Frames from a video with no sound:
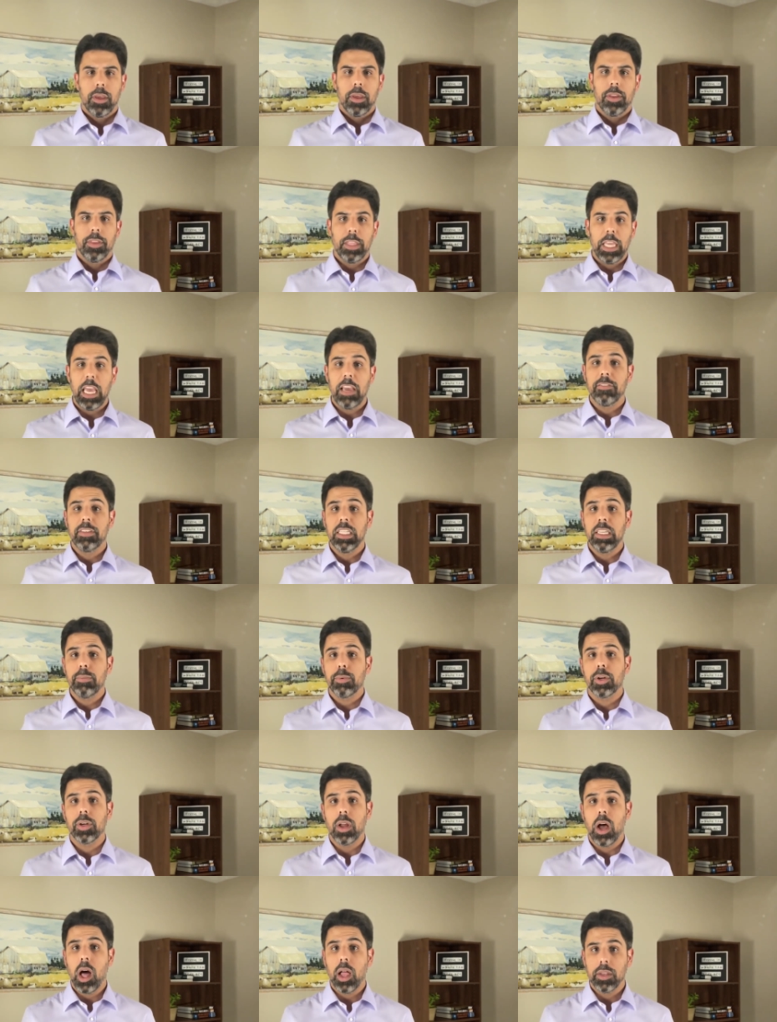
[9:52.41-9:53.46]
They have deeper
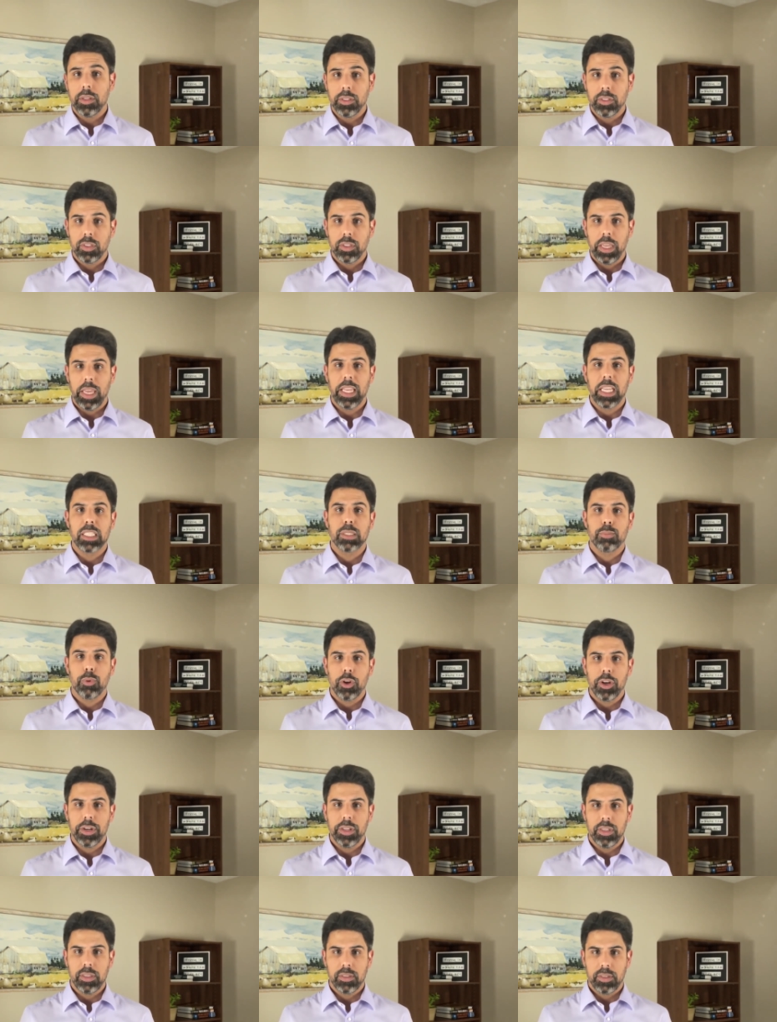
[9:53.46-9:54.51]
knowledge and
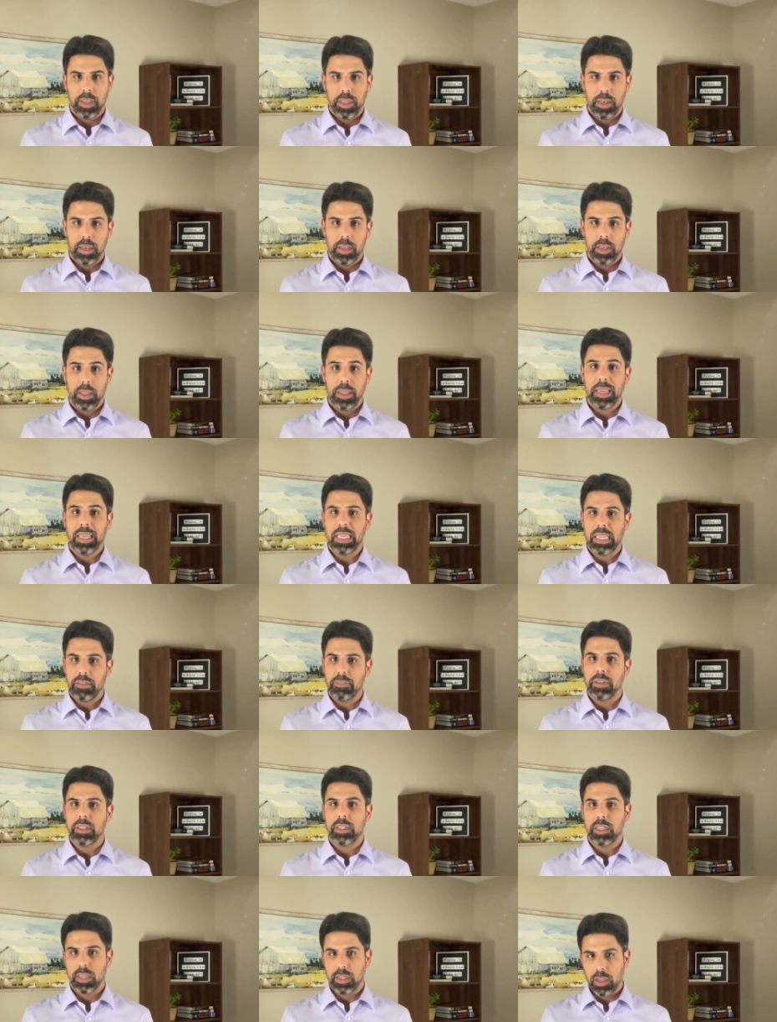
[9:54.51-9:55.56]
expertise in a
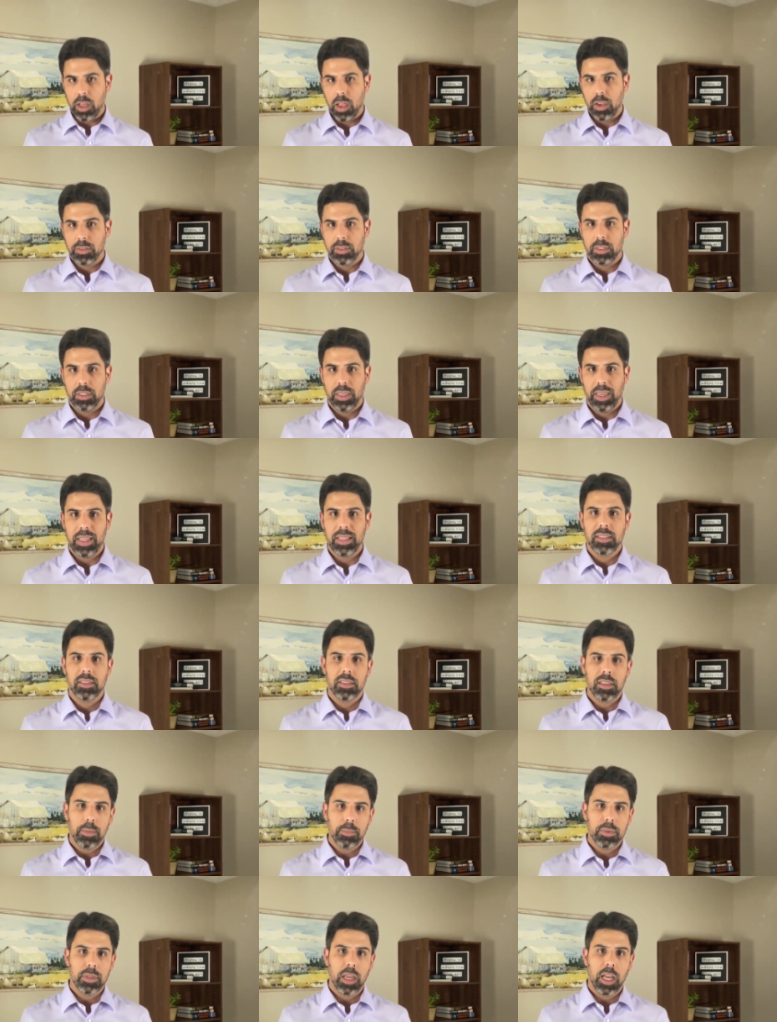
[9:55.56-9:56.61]
given technology and
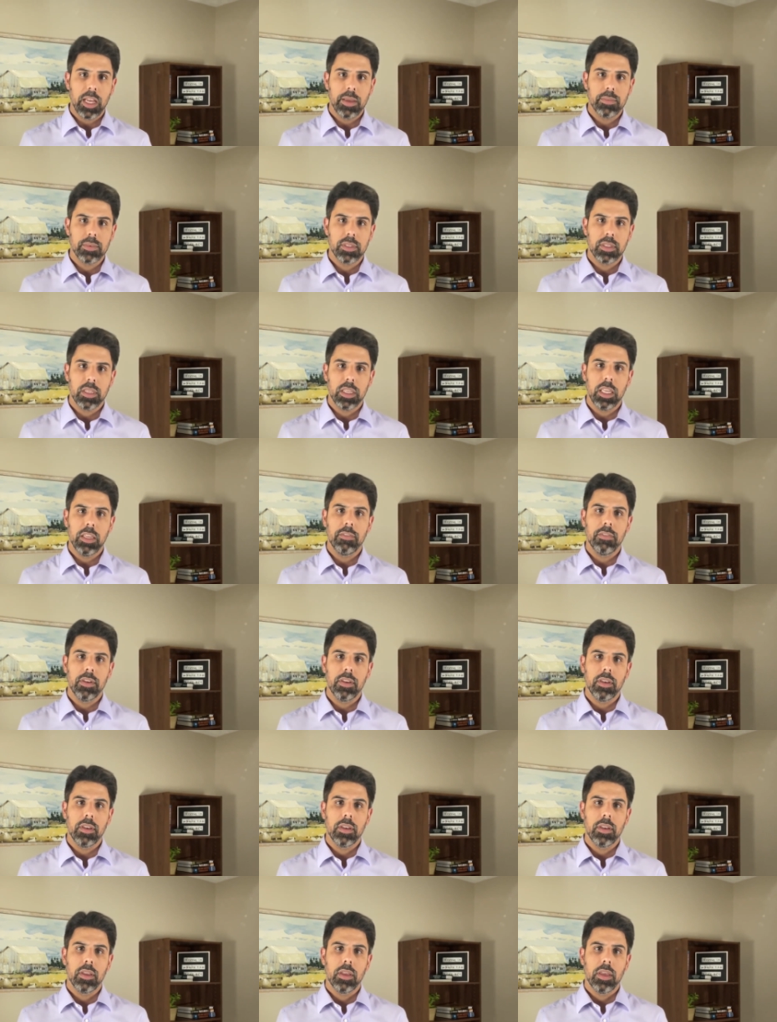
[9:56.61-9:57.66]
sometimes
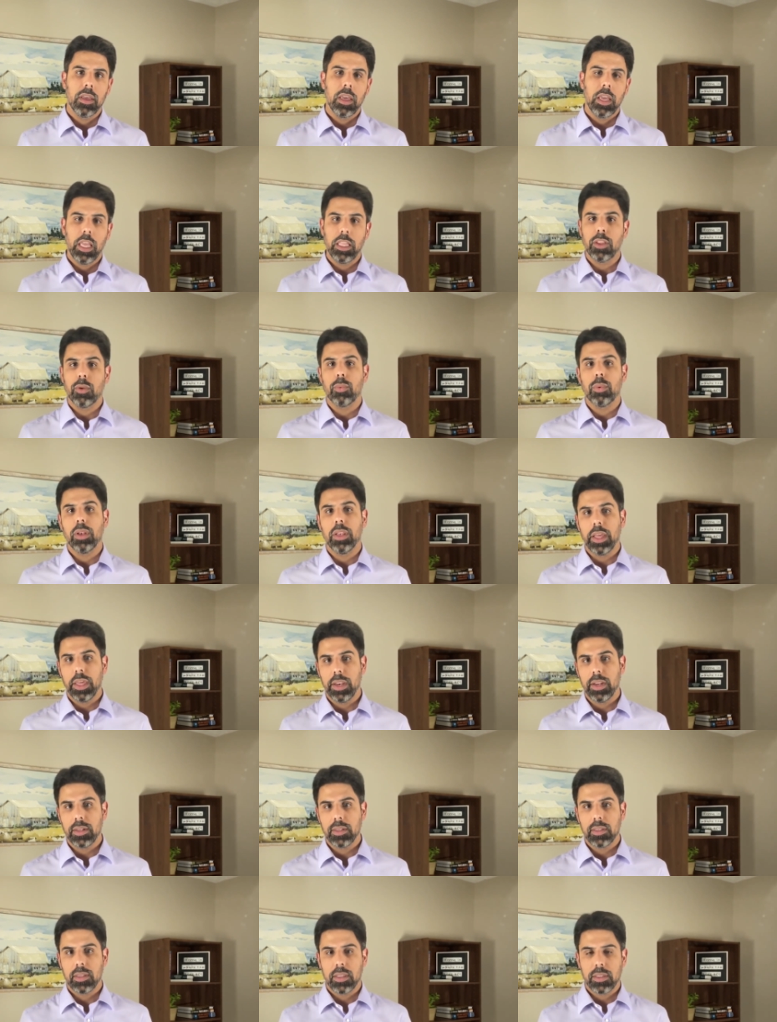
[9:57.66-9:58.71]
even in the
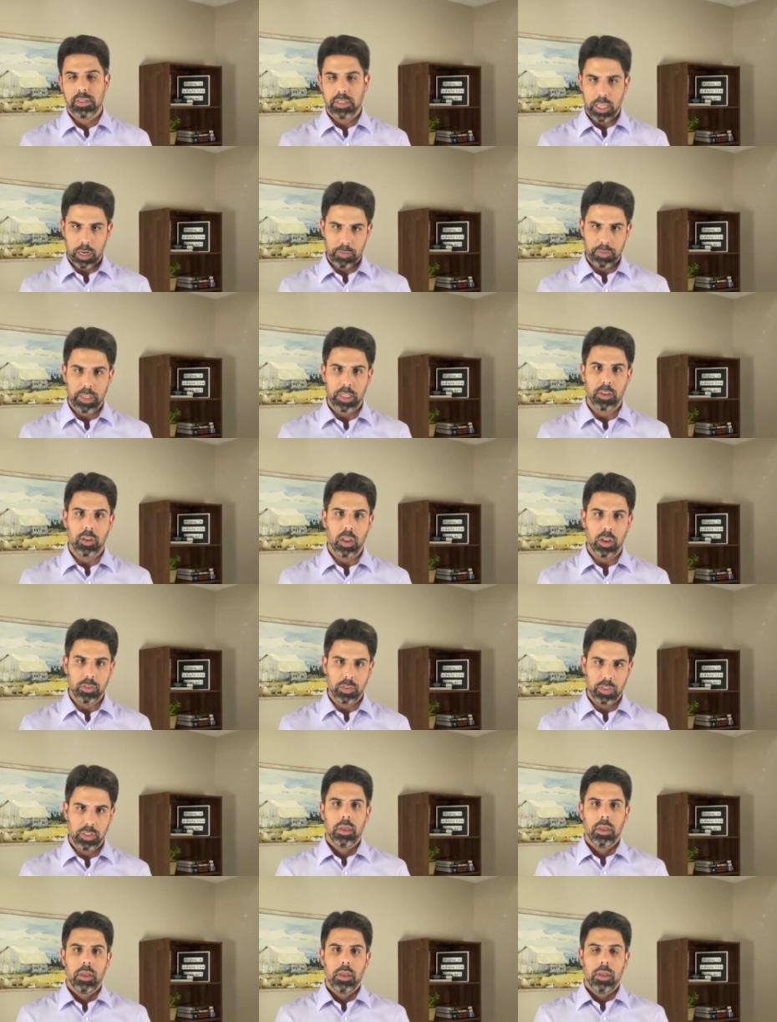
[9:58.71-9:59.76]
related set of technology.
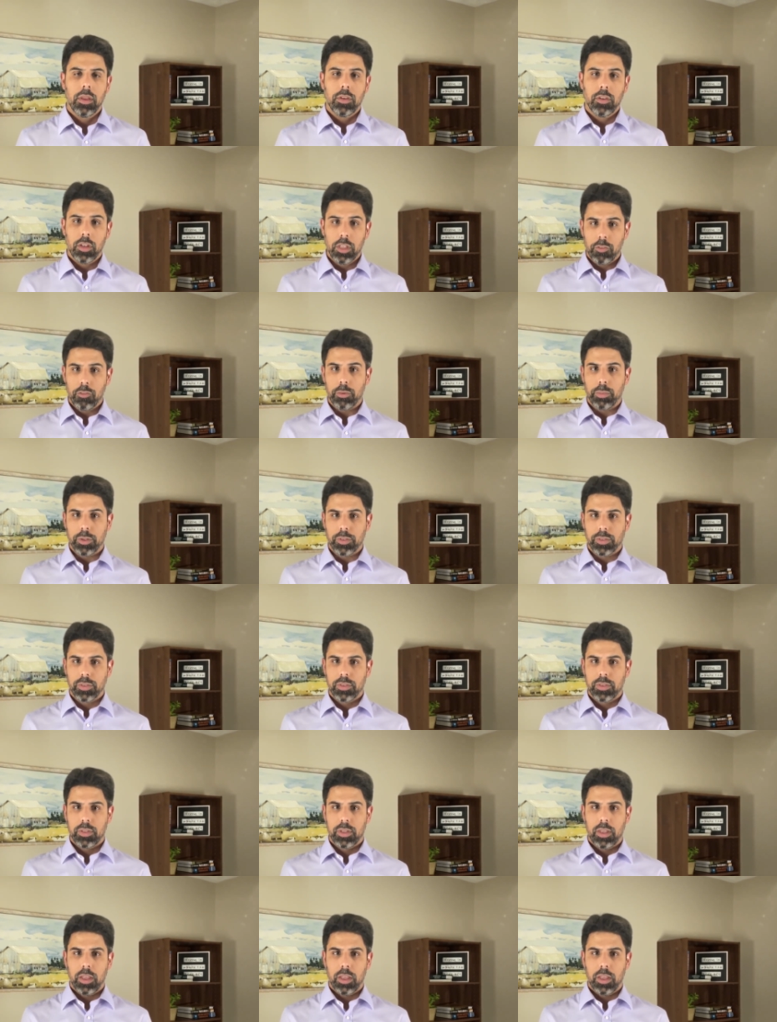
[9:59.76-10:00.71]
Deliverables.